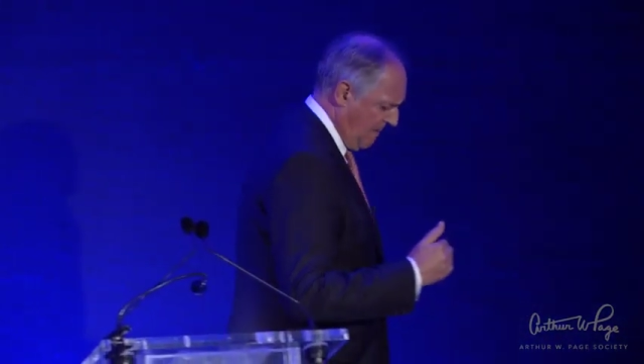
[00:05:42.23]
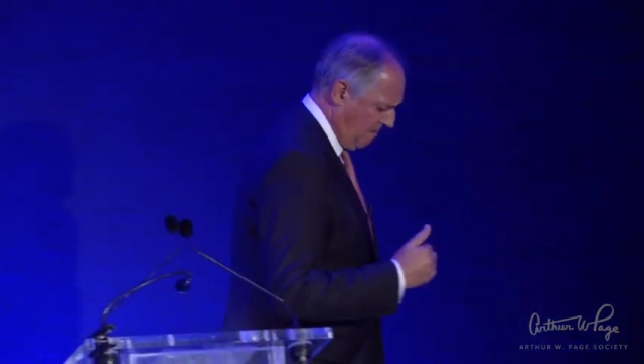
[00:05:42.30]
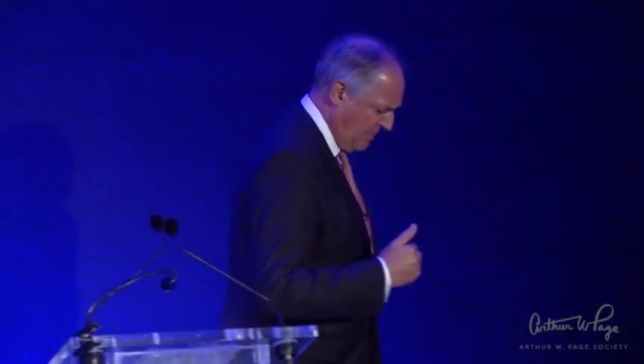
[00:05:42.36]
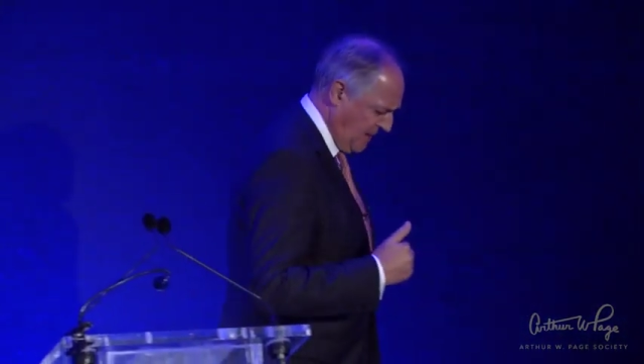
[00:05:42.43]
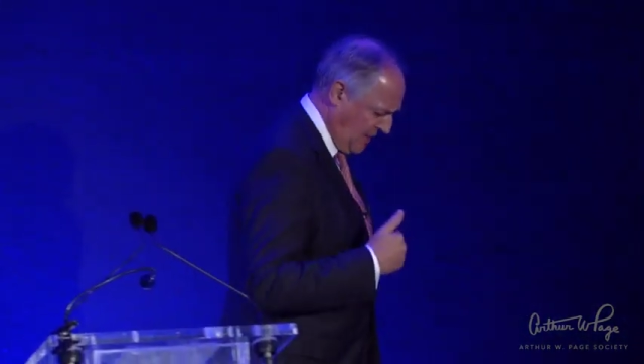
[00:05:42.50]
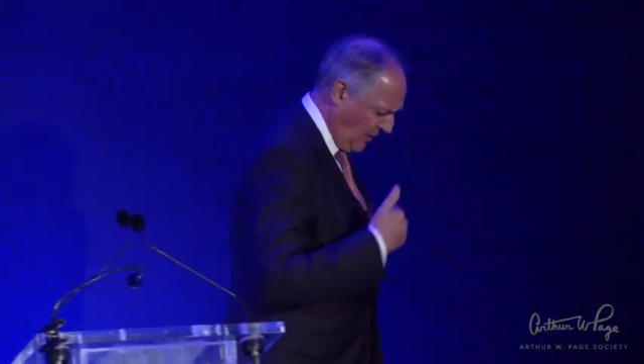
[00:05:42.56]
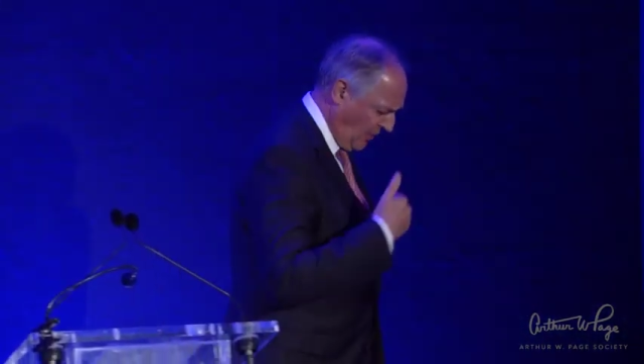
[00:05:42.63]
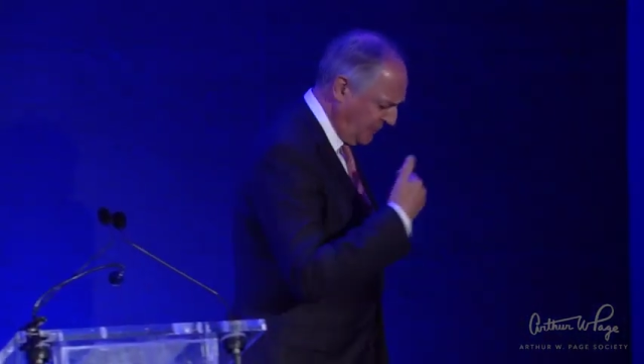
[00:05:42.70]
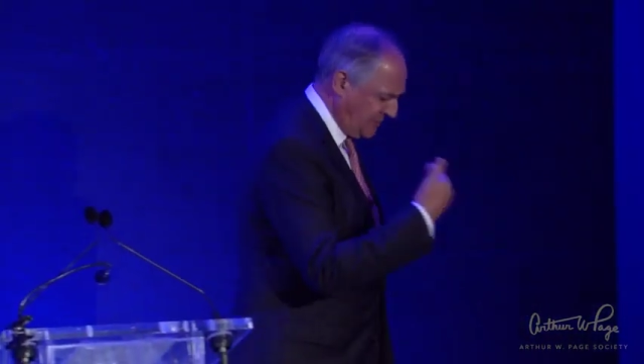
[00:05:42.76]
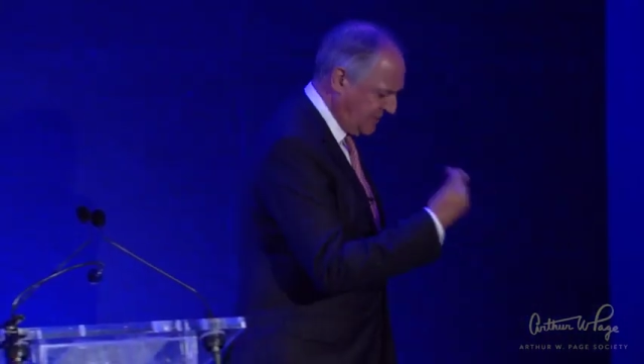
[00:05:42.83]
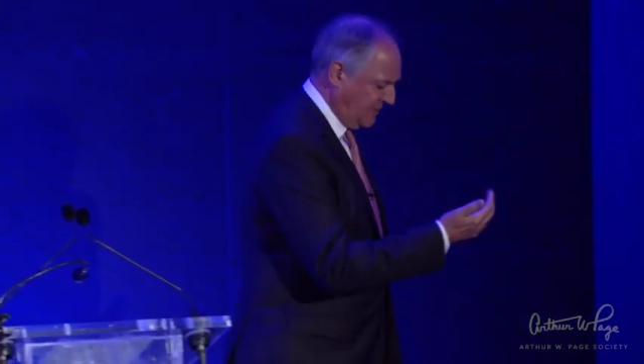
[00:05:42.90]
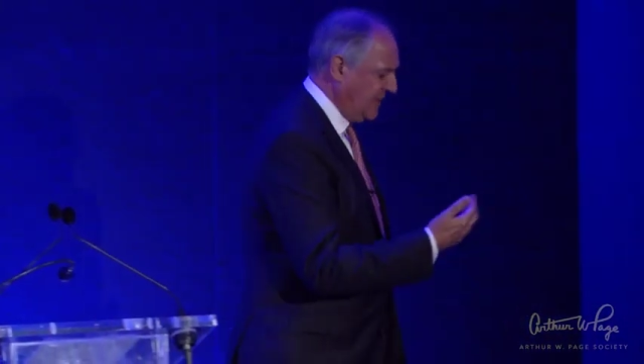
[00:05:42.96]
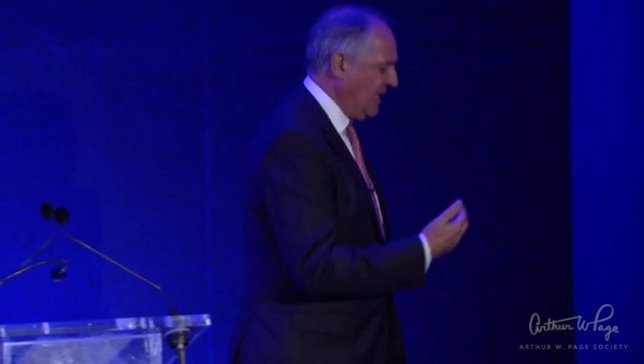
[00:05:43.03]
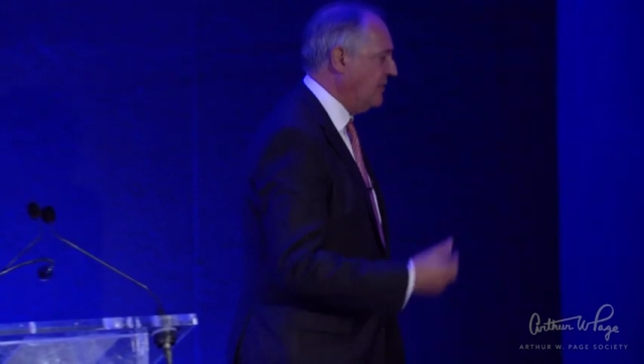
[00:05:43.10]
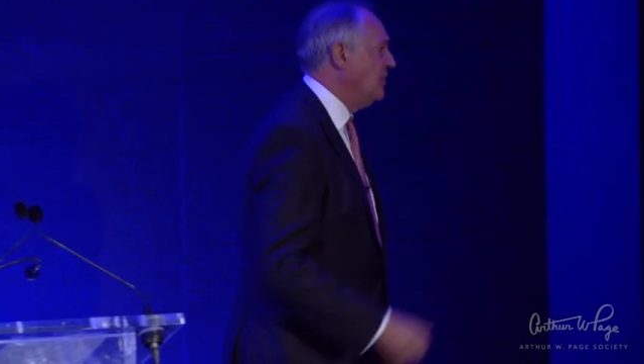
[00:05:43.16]
beyond
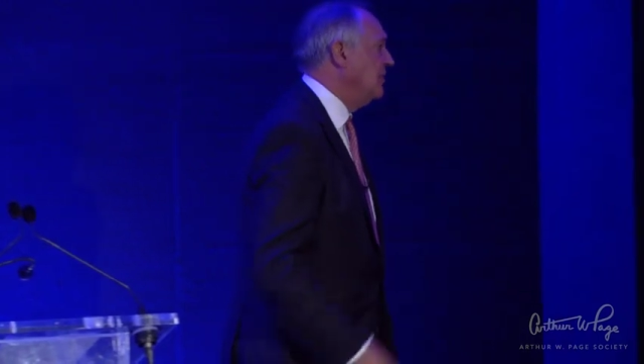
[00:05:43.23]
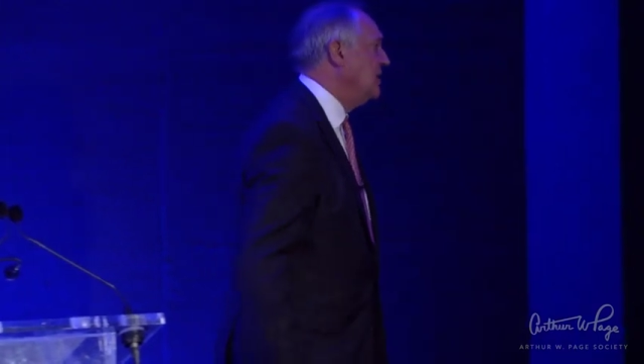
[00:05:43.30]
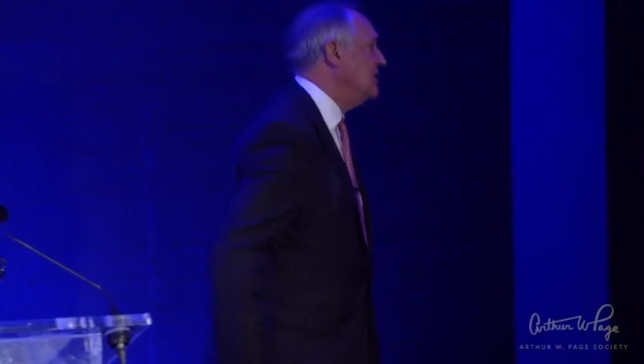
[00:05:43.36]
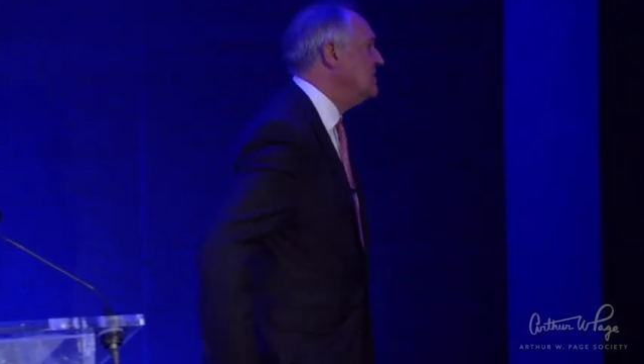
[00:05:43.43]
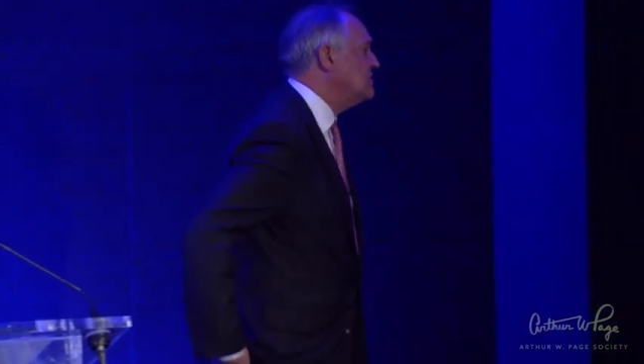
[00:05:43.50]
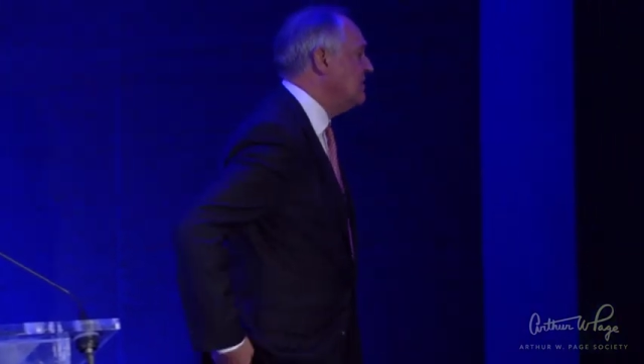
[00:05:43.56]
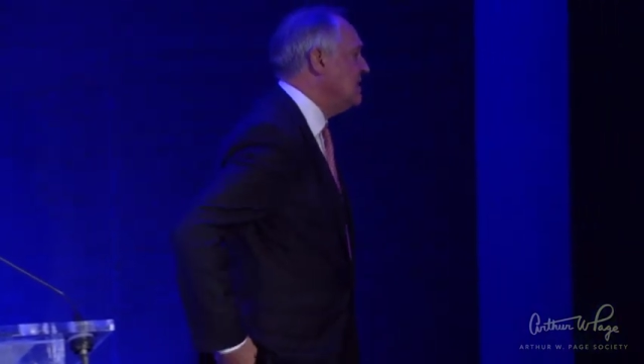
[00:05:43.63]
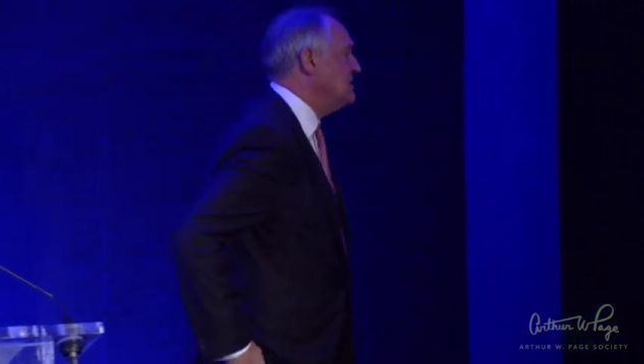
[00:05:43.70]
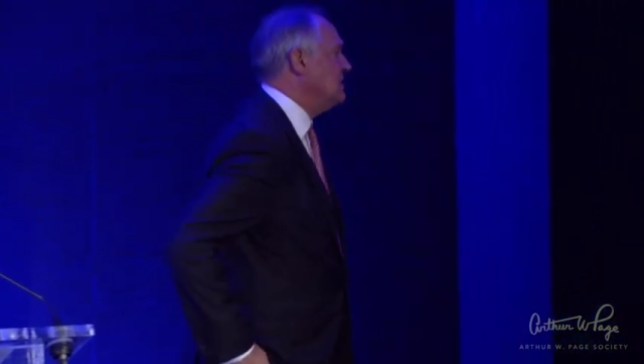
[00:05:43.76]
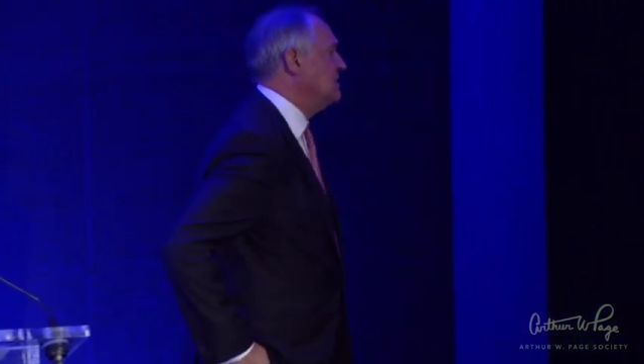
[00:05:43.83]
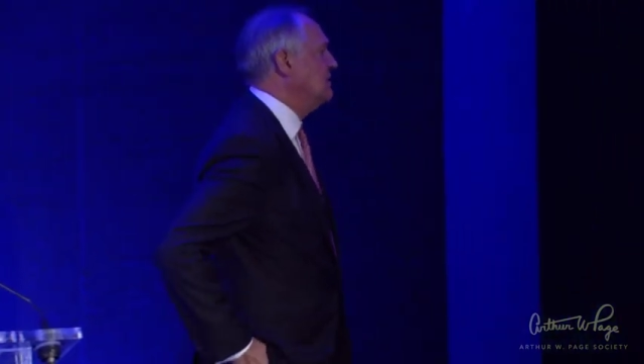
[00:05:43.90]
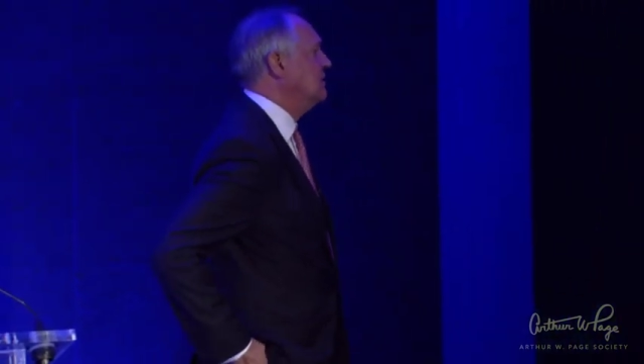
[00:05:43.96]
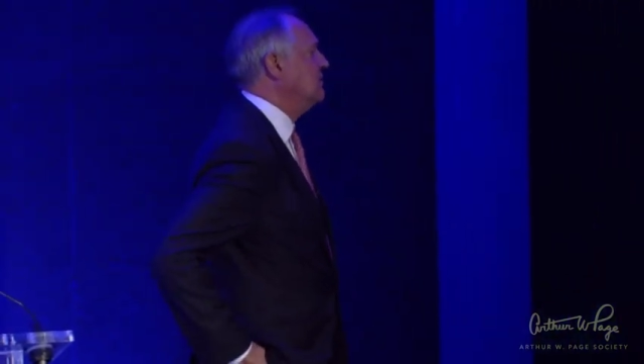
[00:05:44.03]
their own interest,